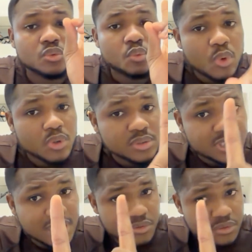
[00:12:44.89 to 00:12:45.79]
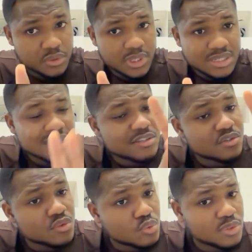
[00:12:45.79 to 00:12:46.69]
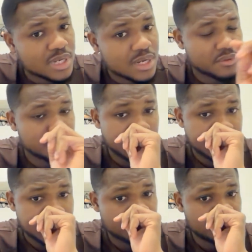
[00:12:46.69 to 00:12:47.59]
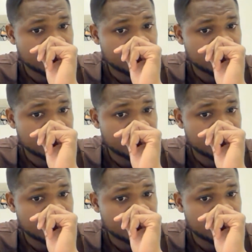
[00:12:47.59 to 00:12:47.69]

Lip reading: $1,000. That's 2,000 naira.